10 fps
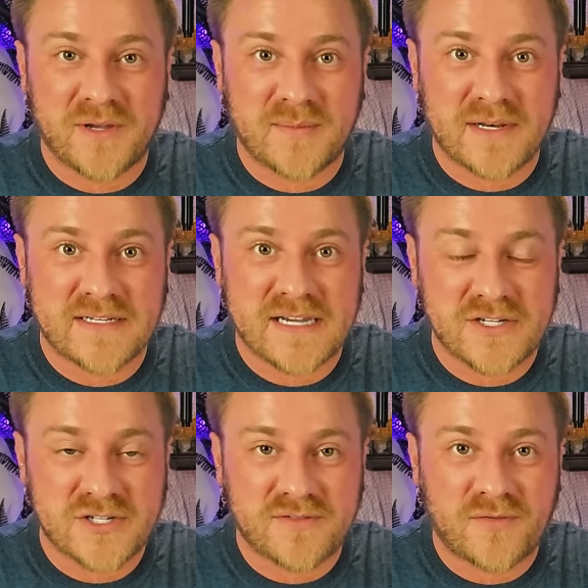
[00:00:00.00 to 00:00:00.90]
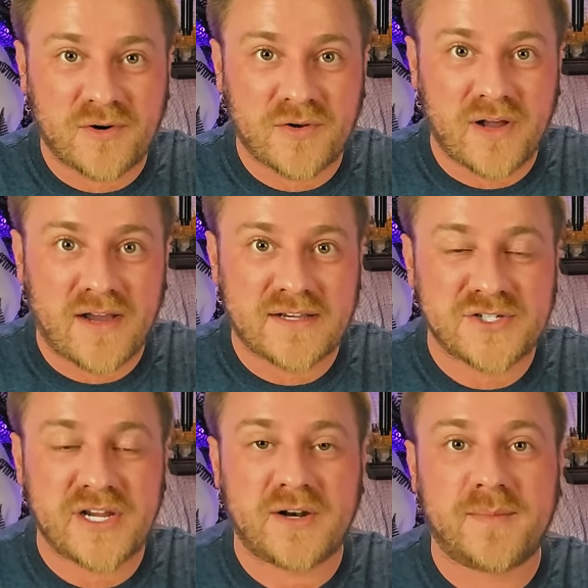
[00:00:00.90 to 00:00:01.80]
in meditation for you guys,
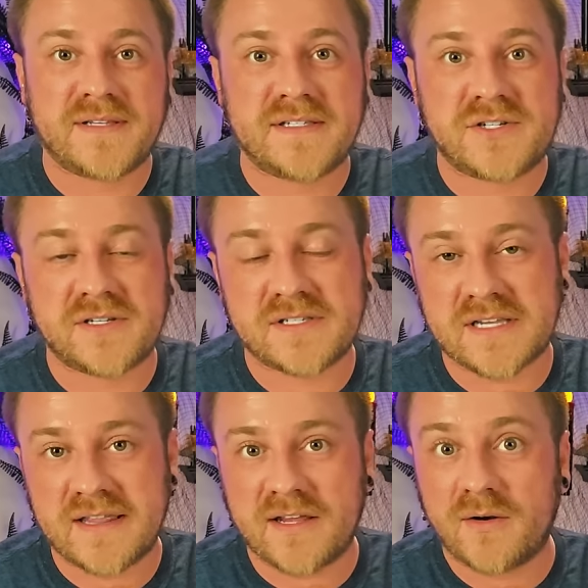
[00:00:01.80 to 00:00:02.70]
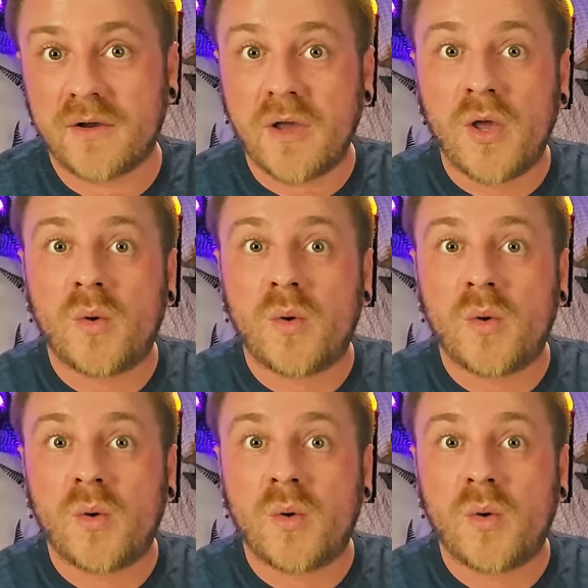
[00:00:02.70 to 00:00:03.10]
channel messages, and then